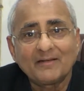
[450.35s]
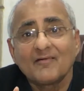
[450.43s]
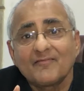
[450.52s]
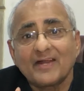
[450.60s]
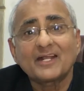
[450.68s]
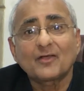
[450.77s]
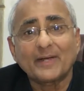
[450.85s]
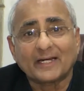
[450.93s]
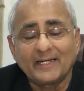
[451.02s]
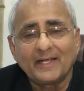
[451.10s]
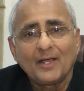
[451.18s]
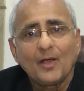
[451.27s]
Very
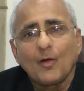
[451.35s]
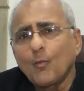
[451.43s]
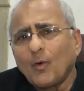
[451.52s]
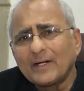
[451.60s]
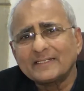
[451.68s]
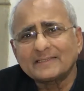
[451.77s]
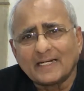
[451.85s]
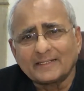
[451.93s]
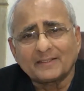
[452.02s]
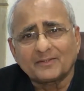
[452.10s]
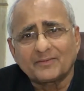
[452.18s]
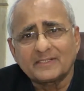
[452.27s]
quickly, what is
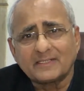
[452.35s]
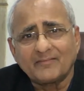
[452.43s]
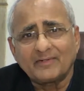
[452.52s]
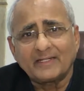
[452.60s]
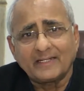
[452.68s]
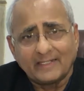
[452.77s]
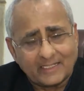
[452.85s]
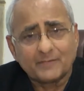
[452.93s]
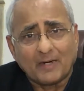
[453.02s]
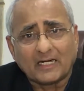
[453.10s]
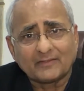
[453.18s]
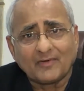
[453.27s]
Article 370? It's
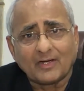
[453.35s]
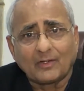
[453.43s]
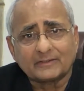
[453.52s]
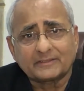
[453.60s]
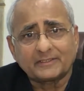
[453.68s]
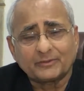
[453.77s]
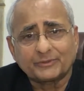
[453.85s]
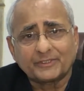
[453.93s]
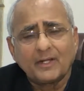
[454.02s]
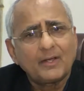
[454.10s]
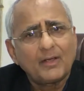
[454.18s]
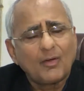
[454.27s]
part of our constitution.